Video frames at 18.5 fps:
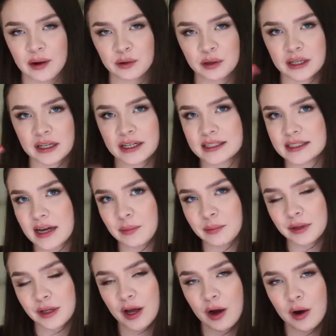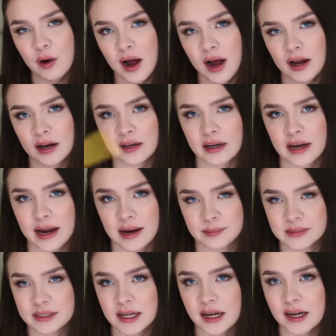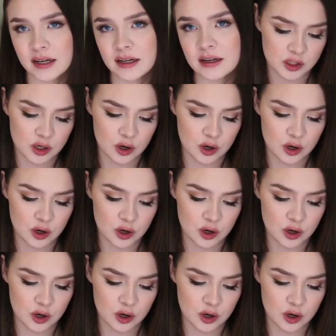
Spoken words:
I will link it down below on Amazon.